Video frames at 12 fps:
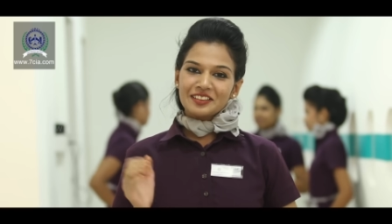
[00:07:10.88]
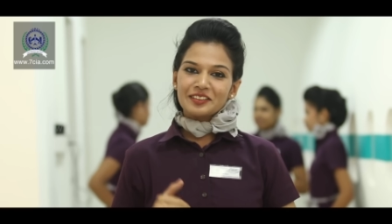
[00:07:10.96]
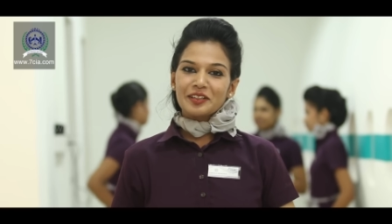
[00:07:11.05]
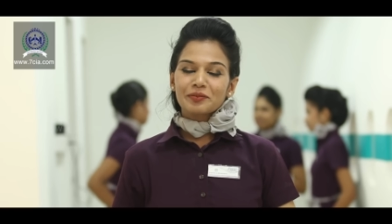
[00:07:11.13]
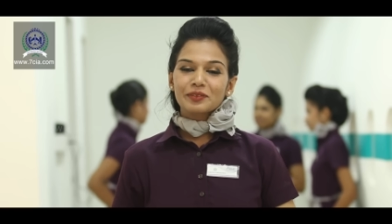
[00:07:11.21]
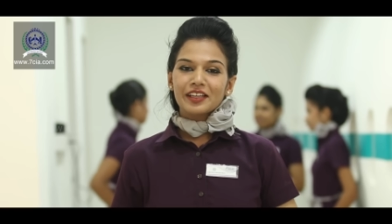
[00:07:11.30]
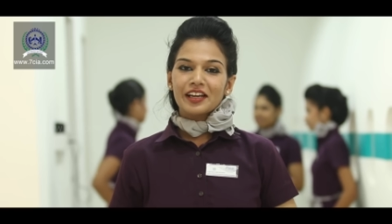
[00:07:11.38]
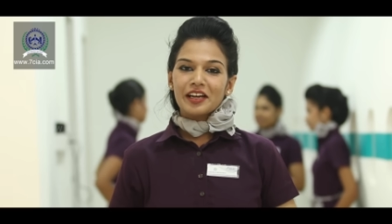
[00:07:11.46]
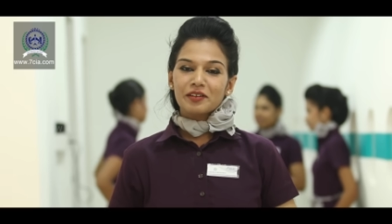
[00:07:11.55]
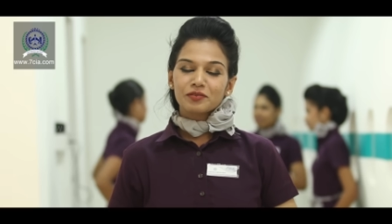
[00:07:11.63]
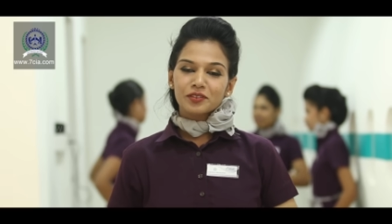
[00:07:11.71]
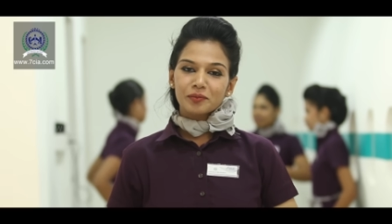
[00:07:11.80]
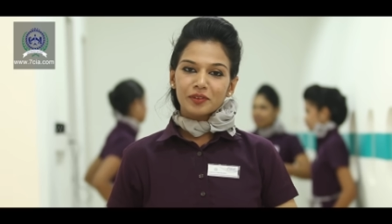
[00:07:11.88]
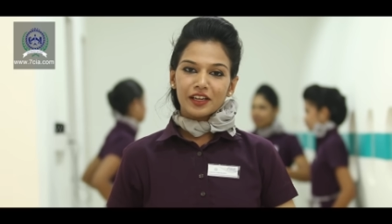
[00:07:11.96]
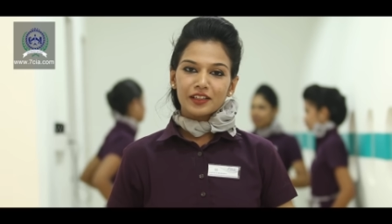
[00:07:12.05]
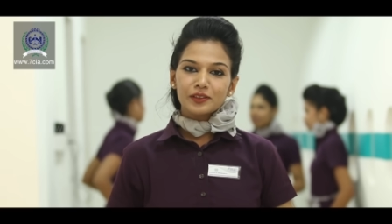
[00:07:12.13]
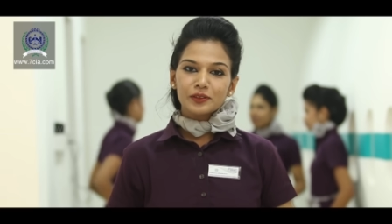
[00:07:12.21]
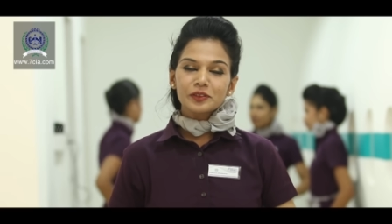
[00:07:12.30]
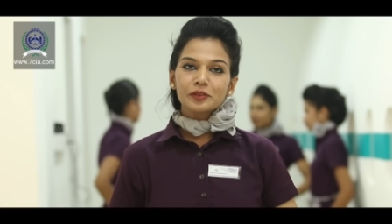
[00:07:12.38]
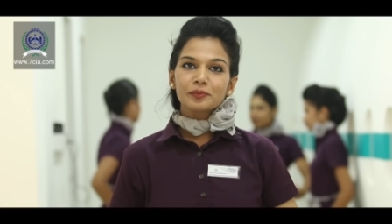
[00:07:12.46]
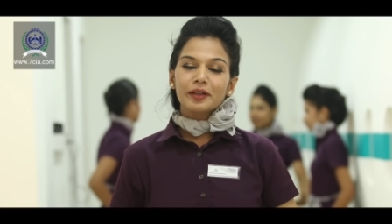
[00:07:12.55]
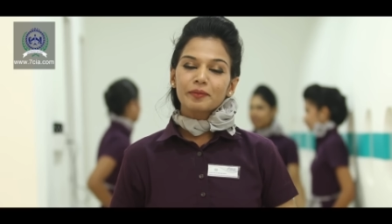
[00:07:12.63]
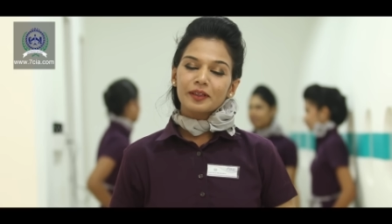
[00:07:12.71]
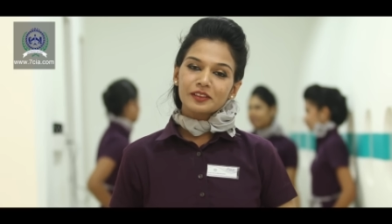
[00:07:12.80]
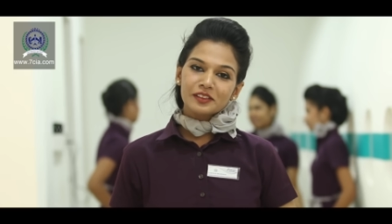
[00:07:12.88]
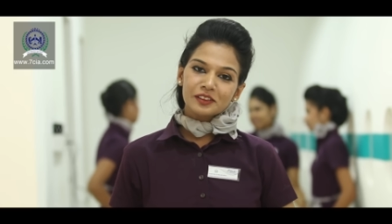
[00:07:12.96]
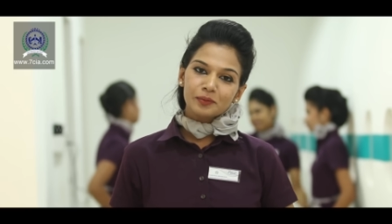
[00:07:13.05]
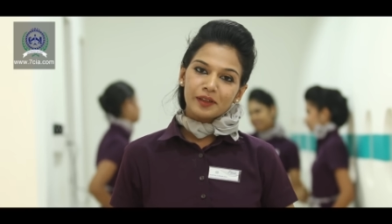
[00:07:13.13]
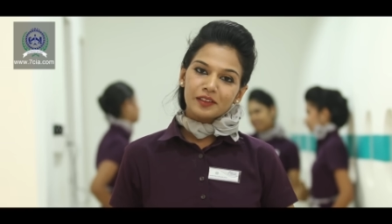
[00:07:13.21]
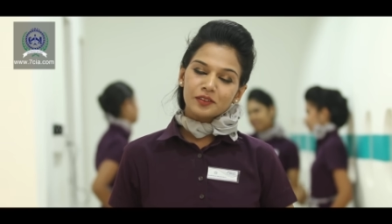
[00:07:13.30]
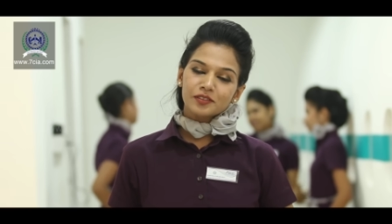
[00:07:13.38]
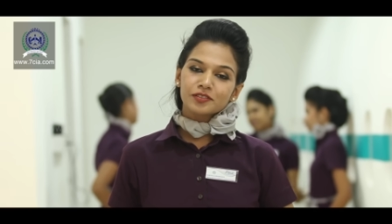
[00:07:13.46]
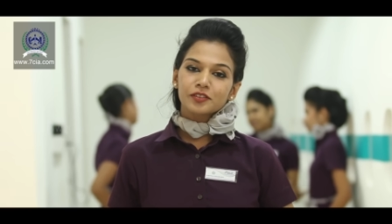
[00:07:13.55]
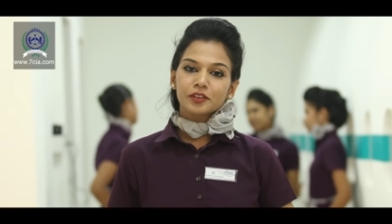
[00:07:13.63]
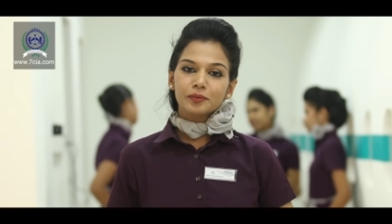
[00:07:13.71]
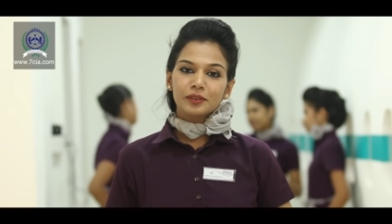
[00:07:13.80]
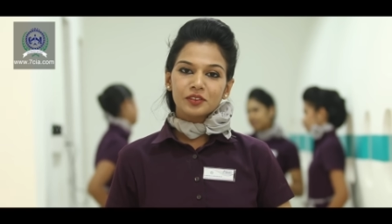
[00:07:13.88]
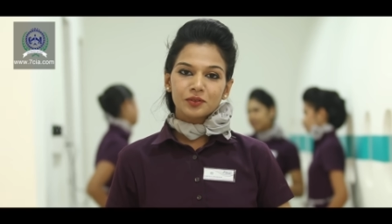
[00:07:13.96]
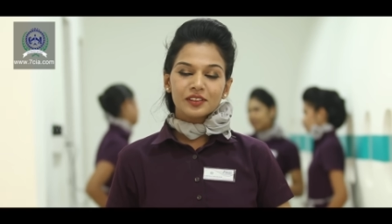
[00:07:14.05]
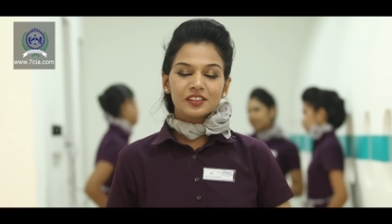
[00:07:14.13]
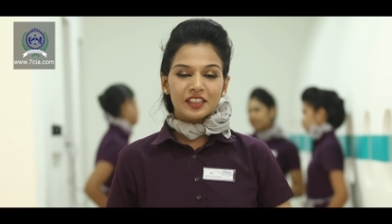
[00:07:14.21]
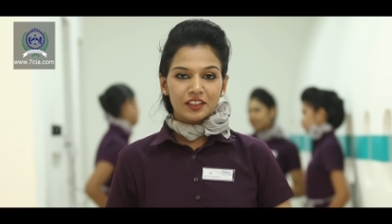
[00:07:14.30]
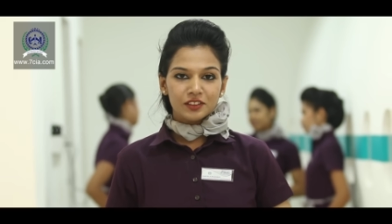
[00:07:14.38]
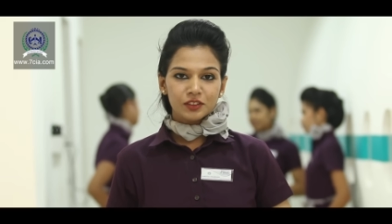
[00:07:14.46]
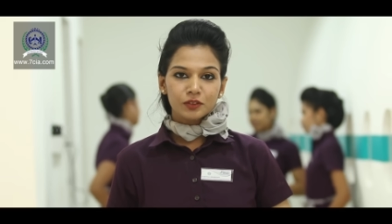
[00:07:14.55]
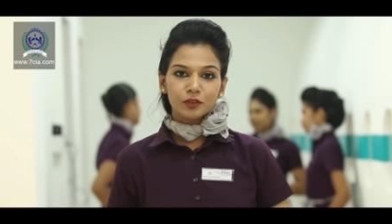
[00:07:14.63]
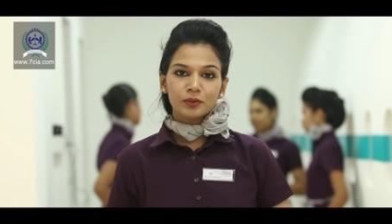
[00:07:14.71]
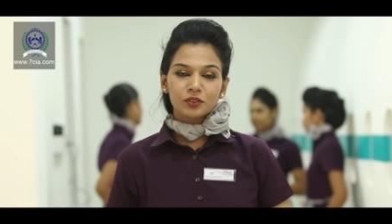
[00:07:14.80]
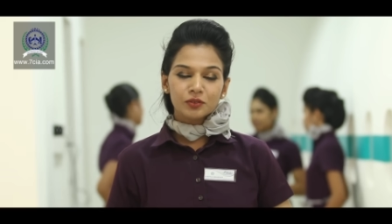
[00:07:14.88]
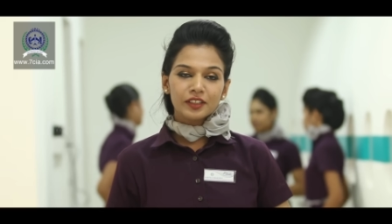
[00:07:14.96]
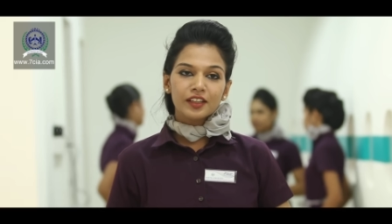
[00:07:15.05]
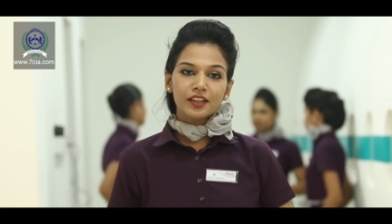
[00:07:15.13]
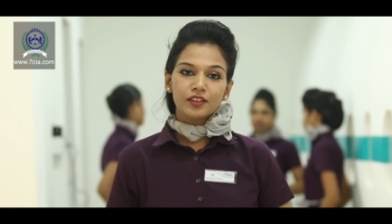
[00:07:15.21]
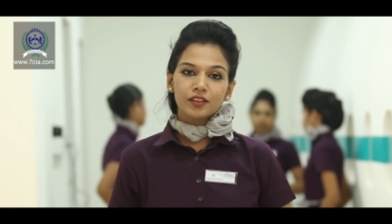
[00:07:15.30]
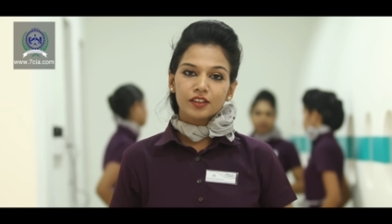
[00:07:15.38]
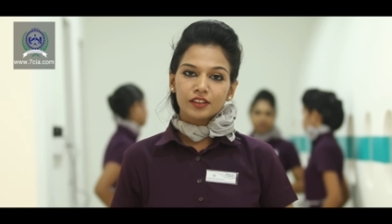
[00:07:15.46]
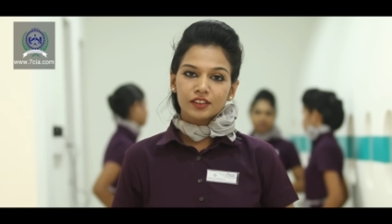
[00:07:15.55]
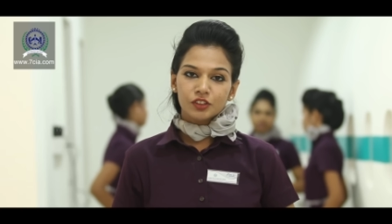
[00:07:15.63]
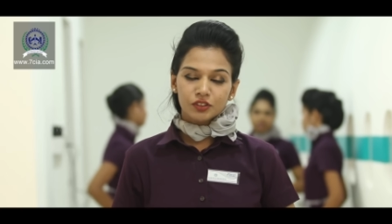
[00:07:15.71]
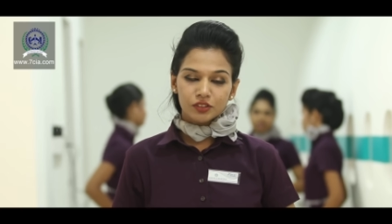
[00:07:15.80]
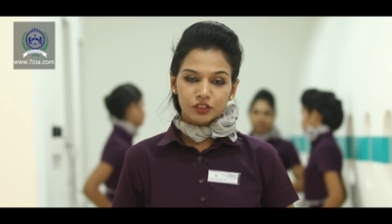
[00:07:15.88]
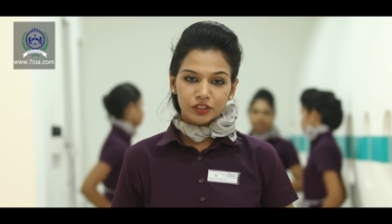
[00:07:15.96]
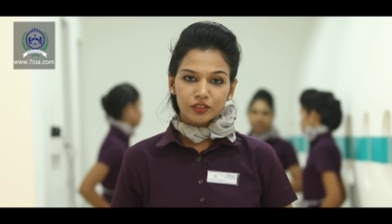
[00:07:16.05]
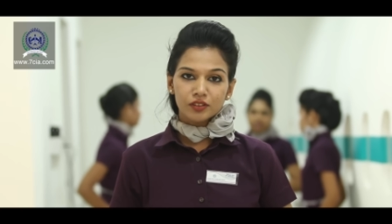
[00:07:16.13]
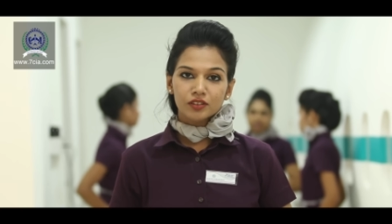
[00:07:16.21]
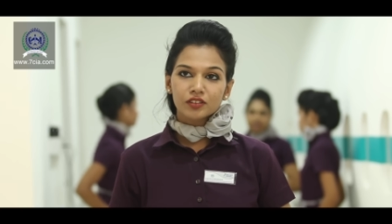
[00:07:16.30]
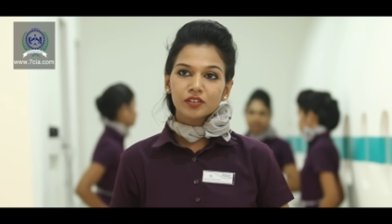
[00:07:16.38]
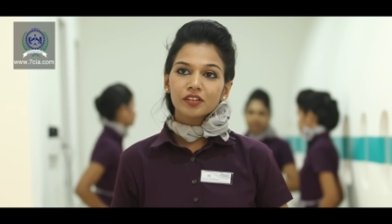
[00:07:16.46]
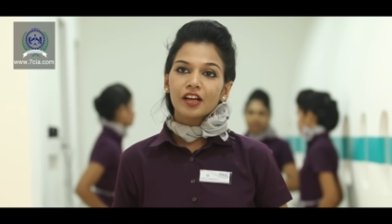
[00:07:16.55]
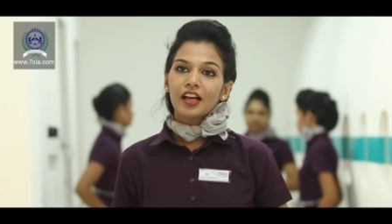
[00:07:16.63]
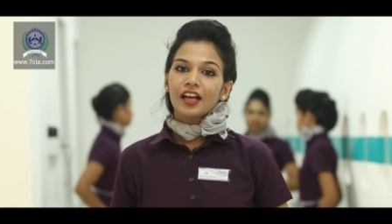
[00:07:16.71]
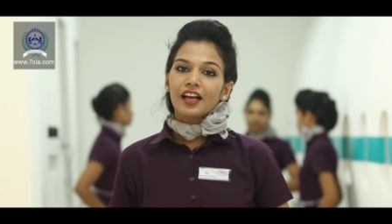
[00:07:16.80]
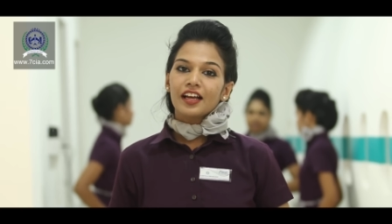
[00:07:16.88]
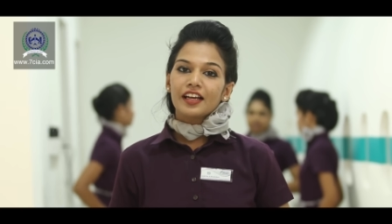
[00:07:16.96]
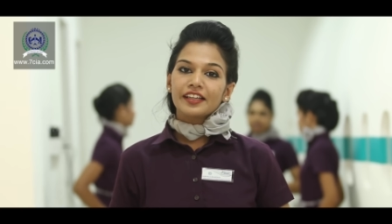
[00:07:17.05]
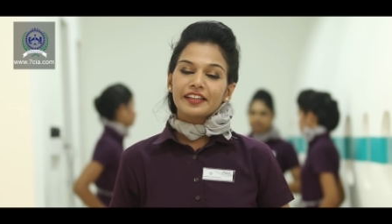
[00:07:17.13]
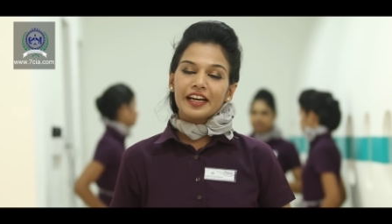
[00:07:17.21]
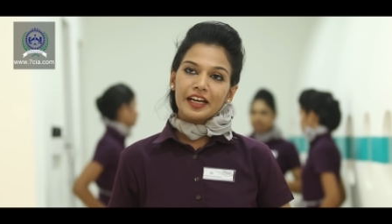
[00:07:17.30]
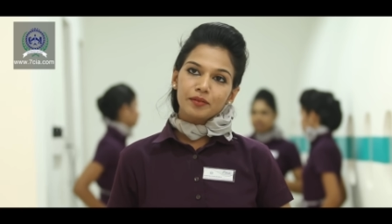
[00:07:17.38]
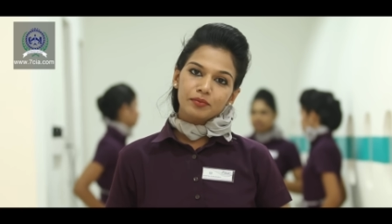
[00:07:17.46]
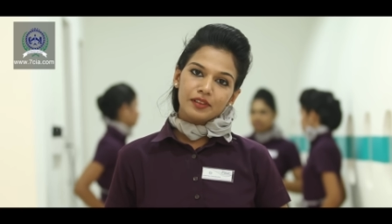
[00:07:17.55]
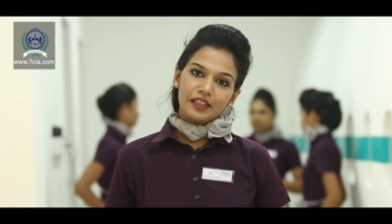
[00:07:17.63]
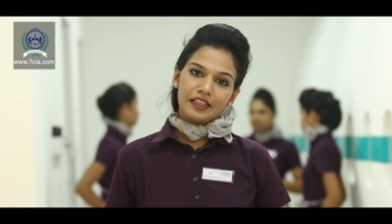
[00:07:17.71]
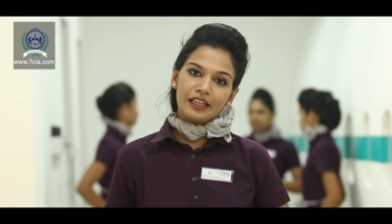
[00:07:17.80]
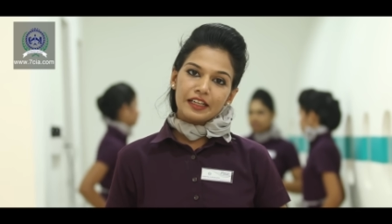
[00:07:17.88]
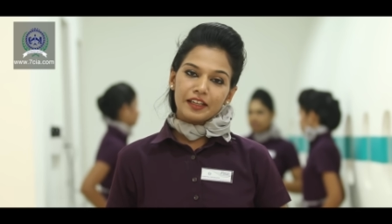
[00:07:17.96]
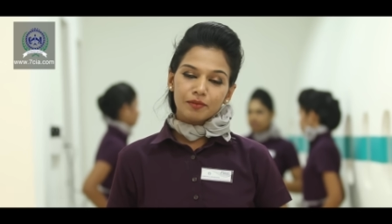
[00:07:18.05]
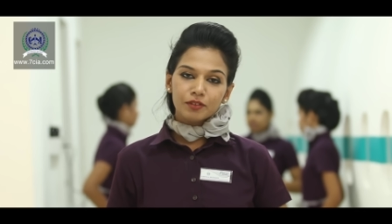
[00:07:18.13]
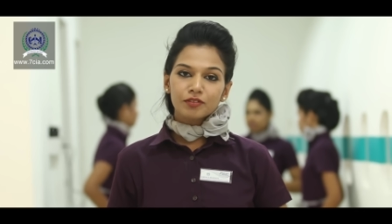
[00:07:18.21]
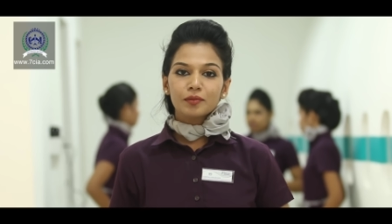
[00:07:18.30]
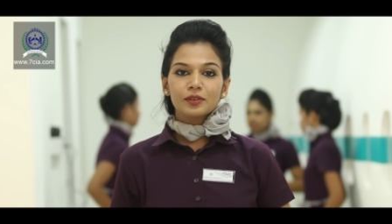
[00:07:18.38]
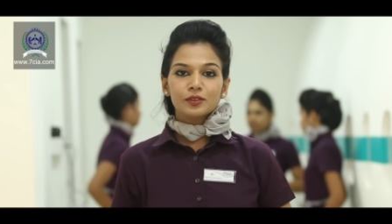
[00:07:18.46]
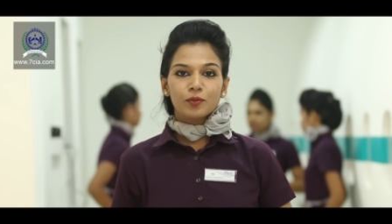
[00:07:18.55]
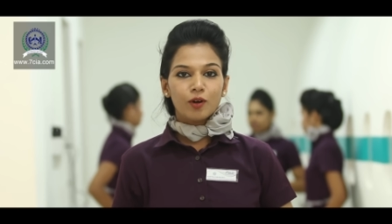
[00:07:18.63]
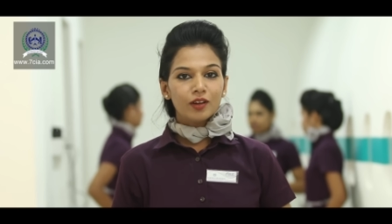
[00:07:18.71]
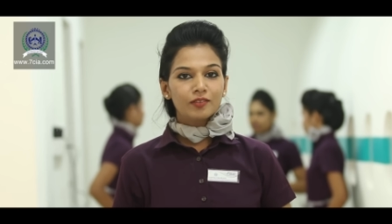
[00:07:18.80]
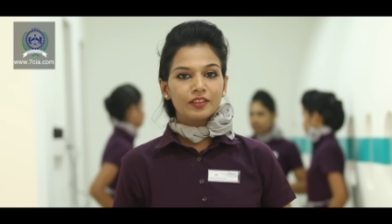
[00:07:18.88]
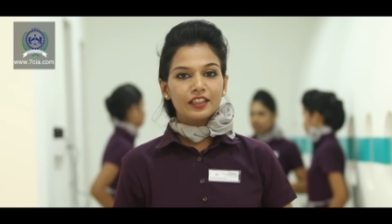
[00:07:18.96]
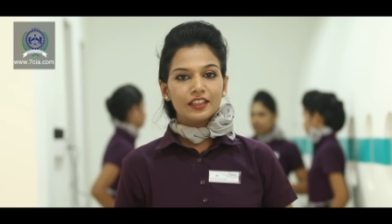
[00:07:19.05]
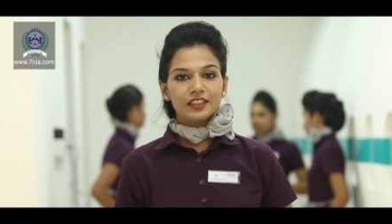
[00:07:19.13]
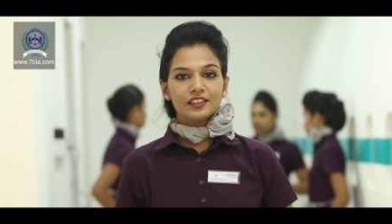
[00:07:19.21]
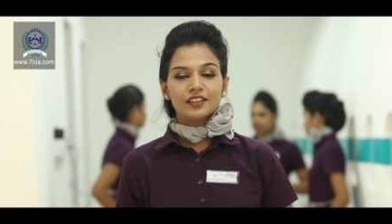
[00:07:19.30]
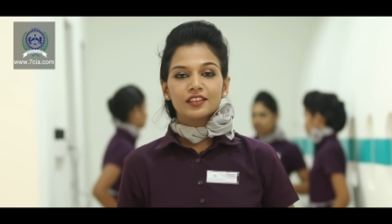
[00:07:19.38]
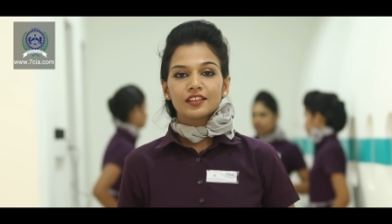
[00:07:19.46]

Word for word: this is Namida. I am from Kannu. My mother is part of Kudumbashree, Sellers Consultants Cherugunu, and I am coming from a small village,